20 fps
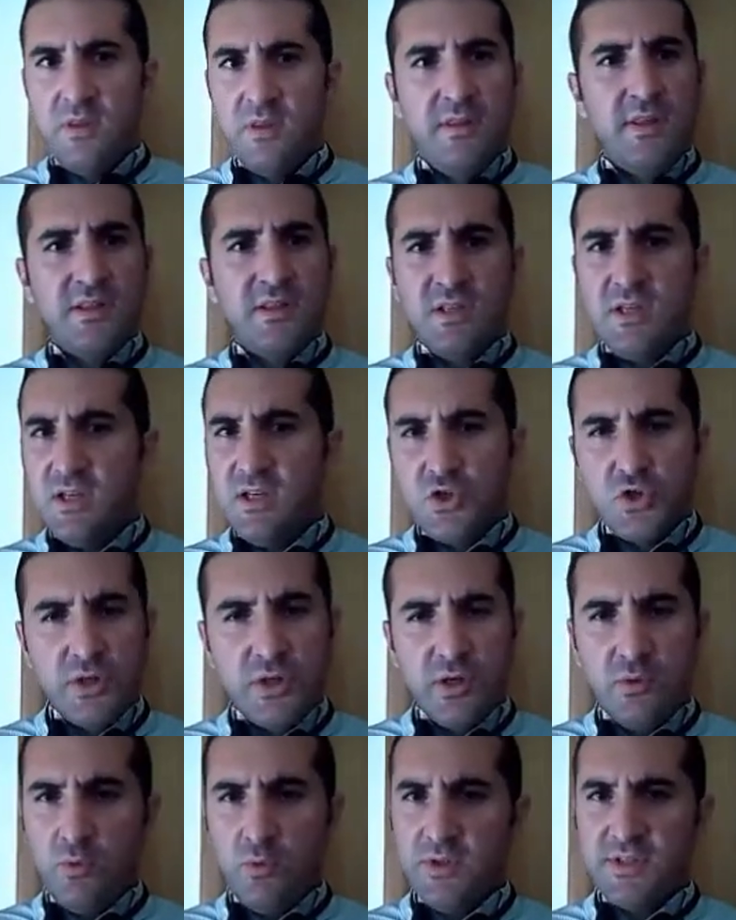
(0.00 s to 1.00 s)
The
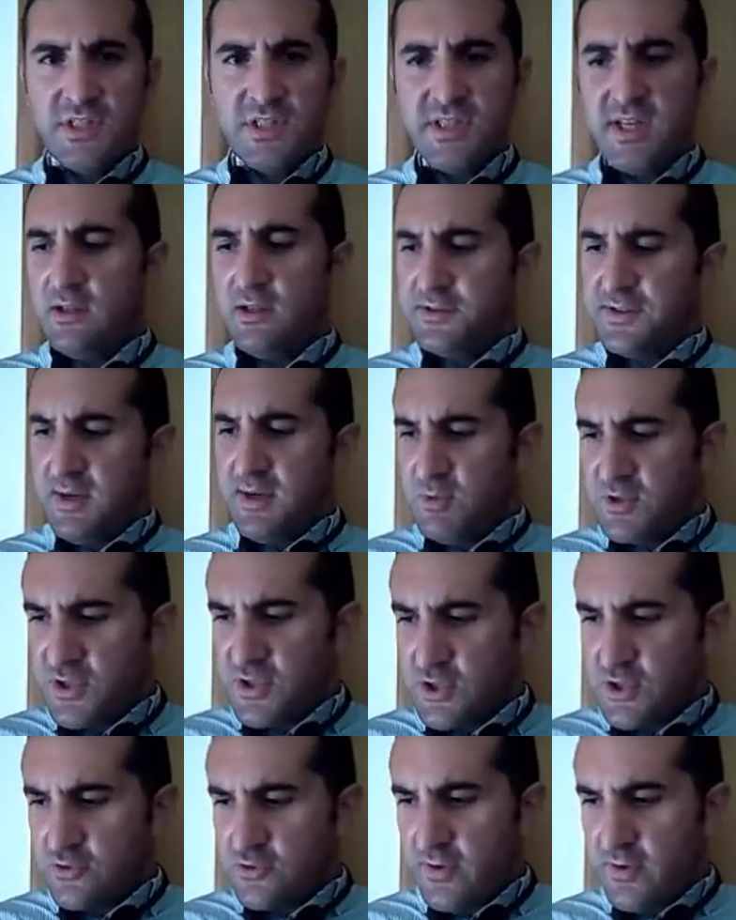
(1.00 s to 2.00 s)
teacher will still
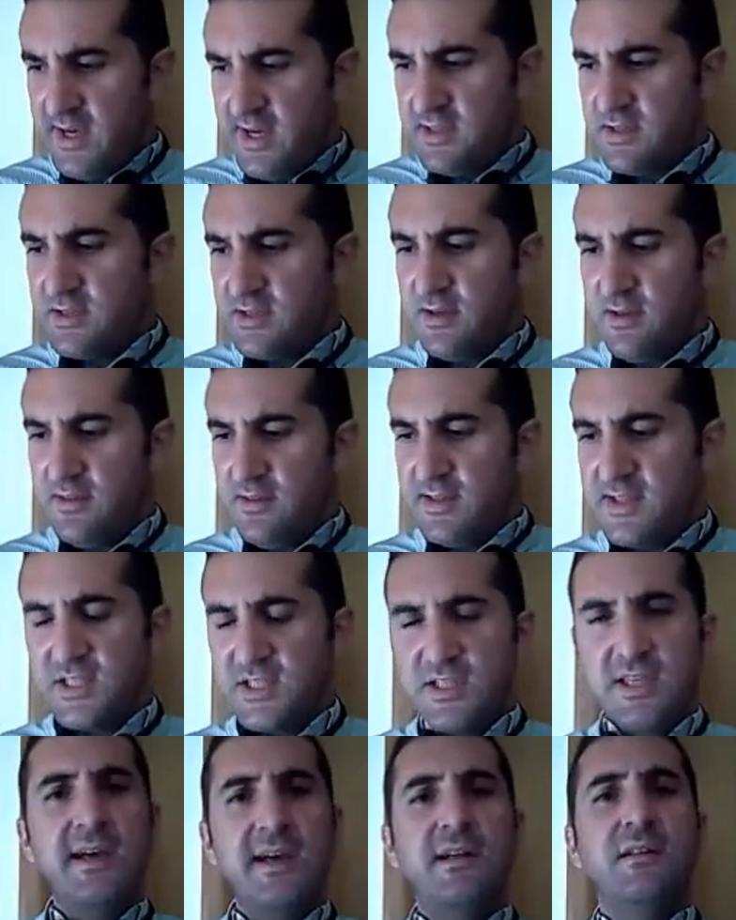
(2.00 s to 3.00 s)
demonstrate the
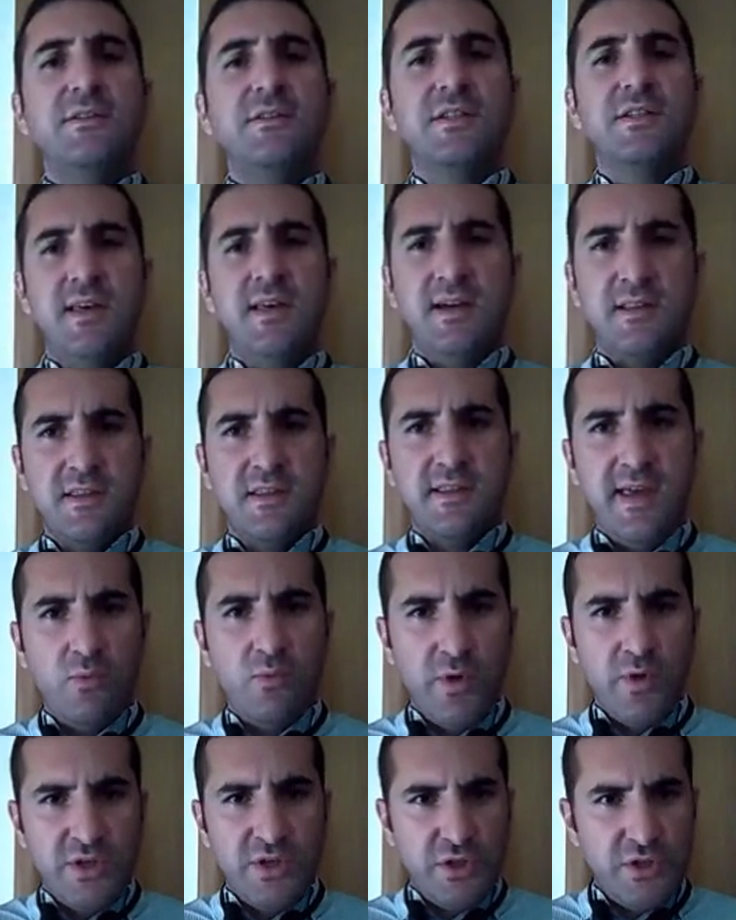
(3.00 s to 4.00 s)
skills that they
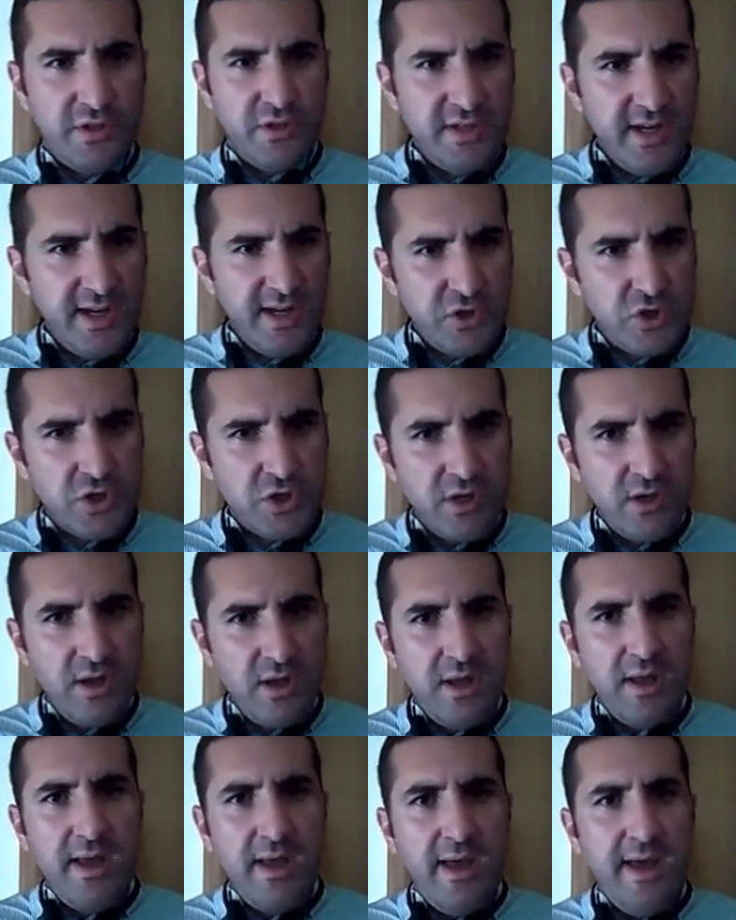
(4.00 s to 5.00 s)
wish to teach
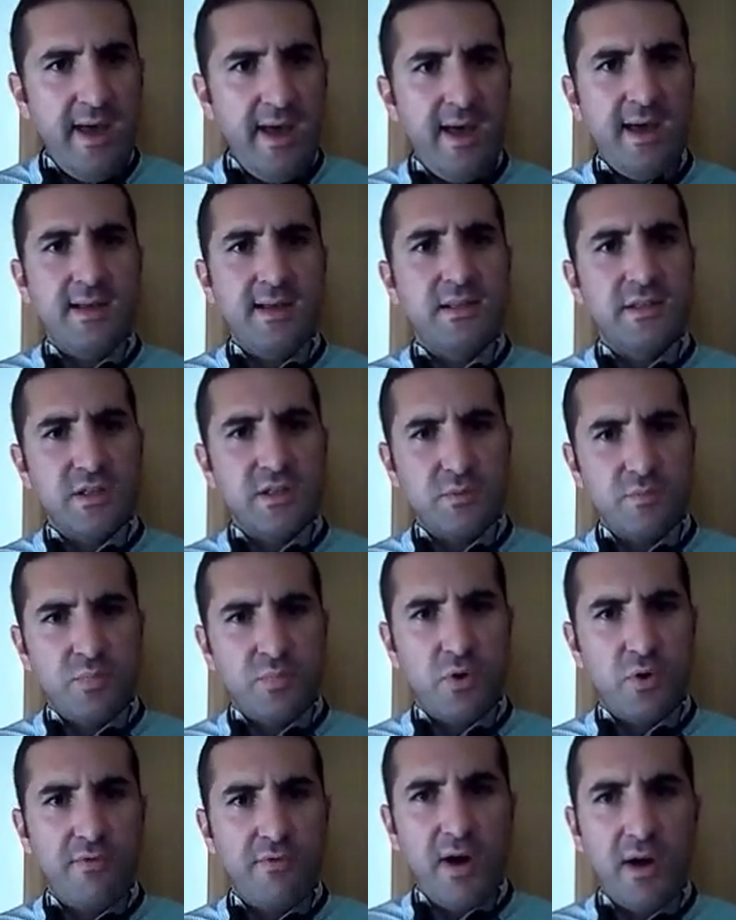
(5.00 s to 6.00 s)
and
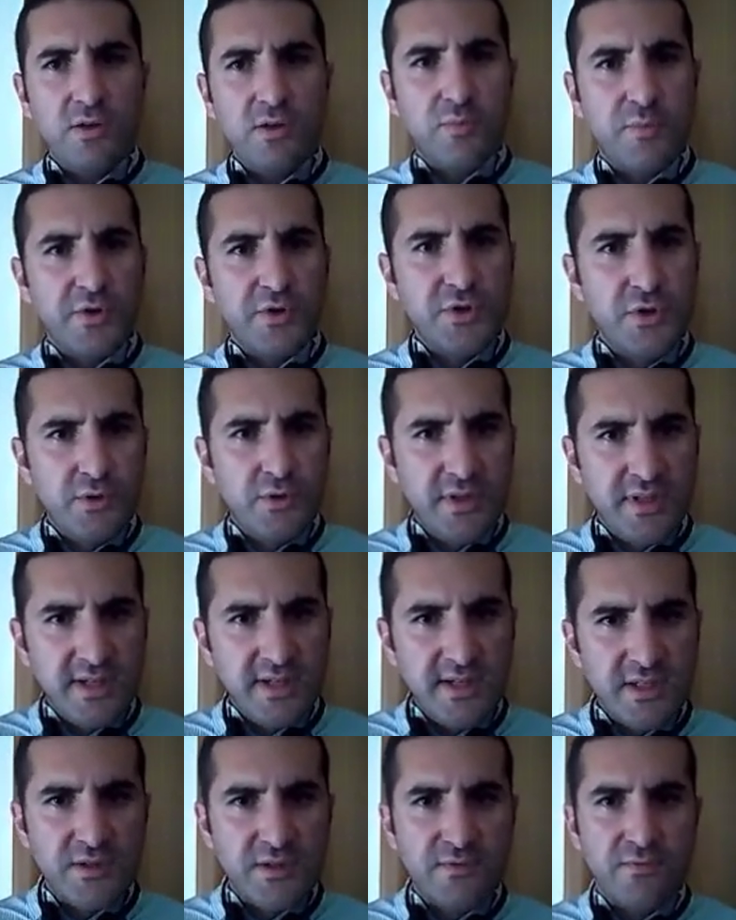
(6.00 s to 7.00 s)
provide
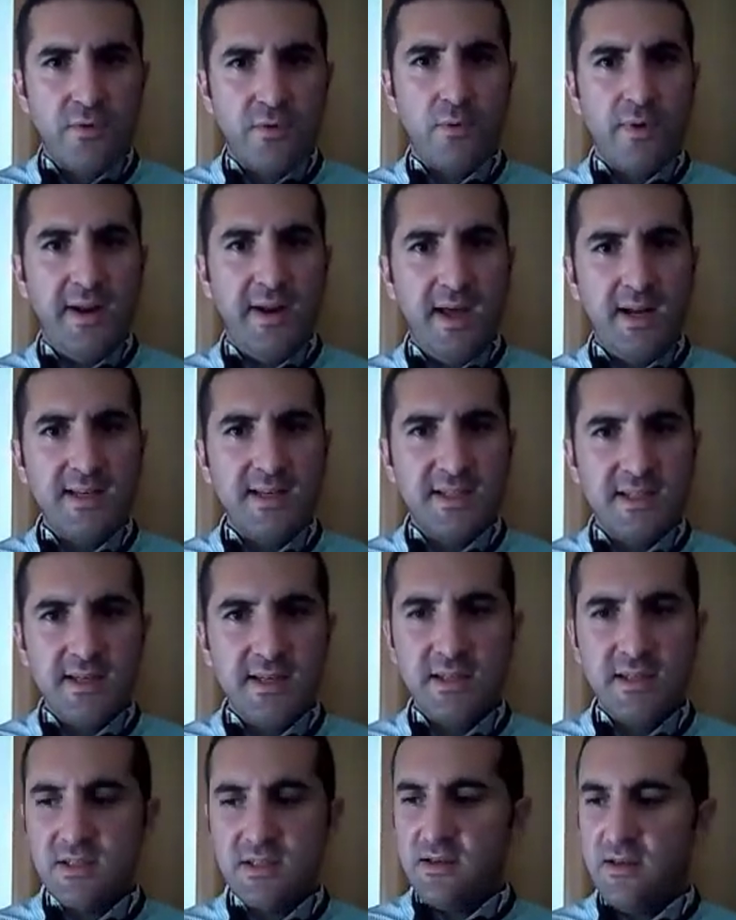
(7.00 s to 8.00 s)
opportunities for
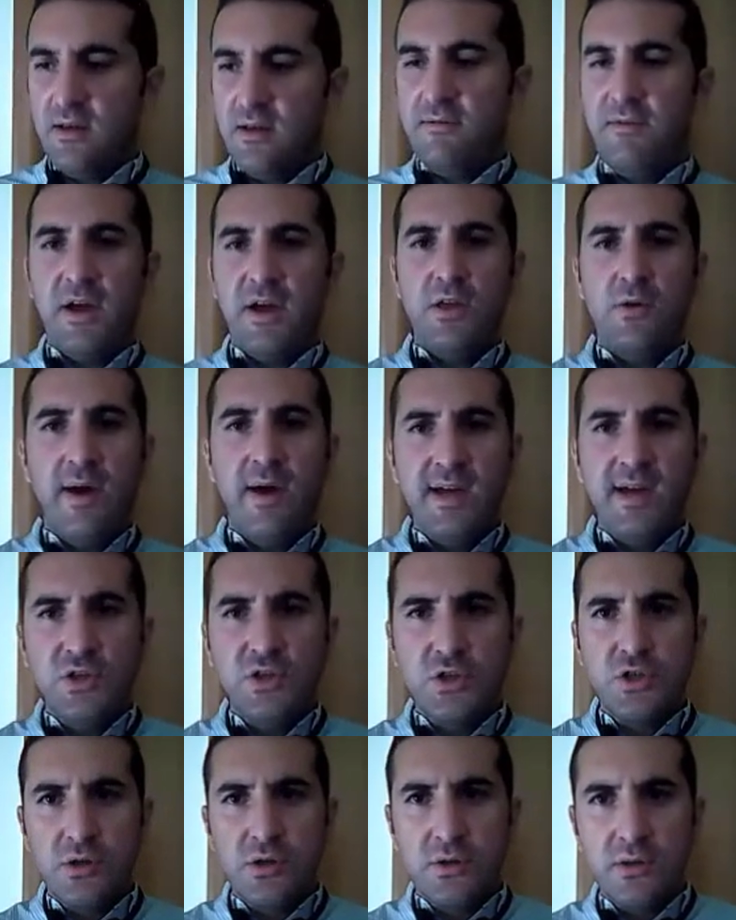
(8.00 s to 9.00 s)
analysis,
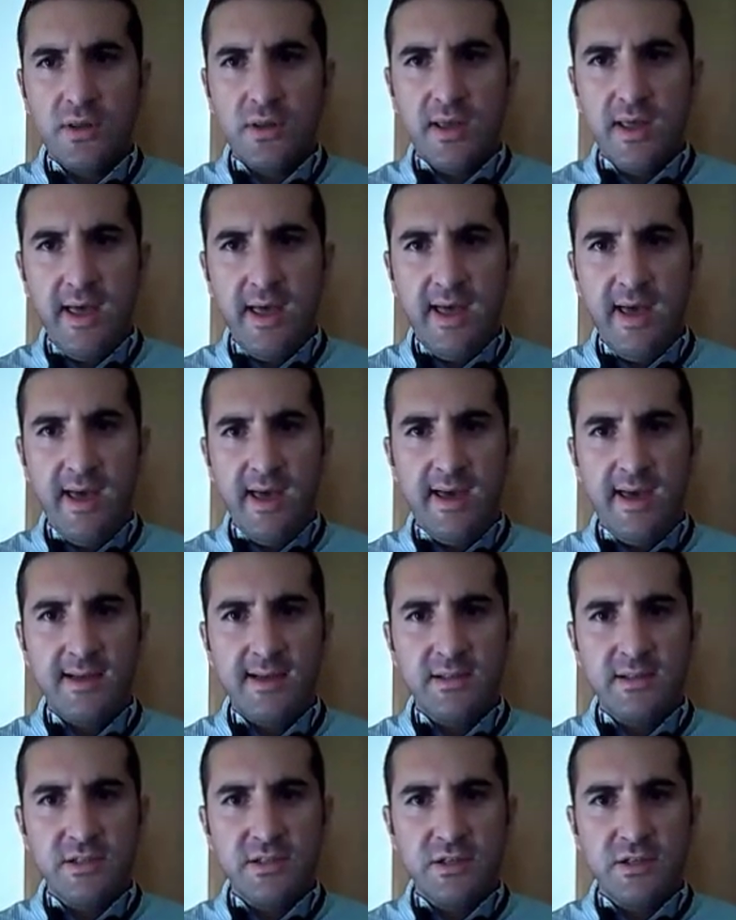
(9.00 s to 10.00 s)
evaluation,
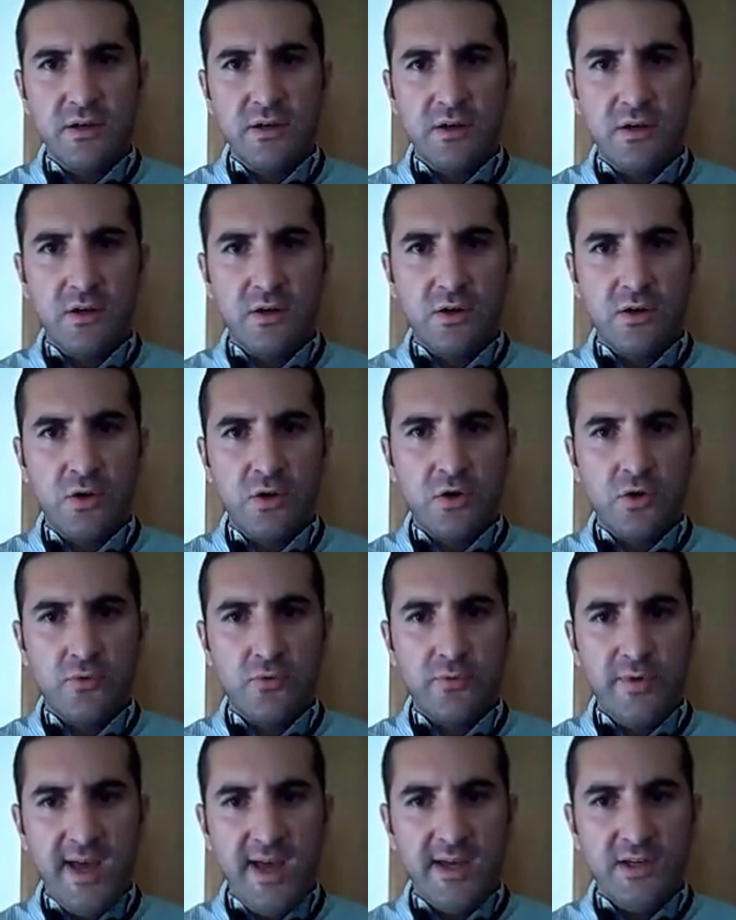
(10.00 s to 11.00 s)
and
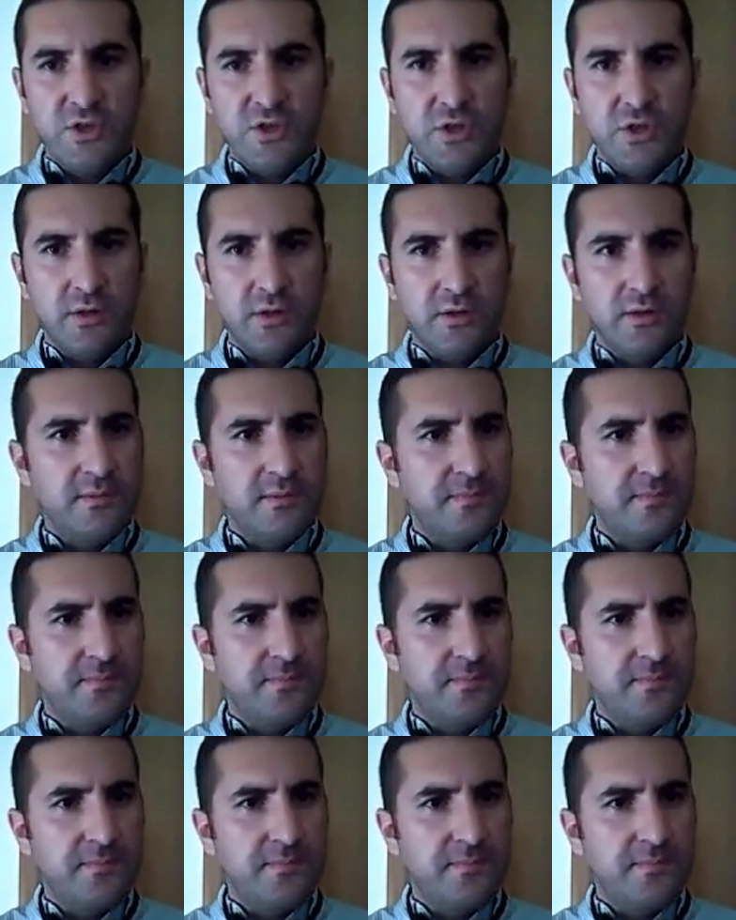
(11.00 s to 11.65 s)
creation.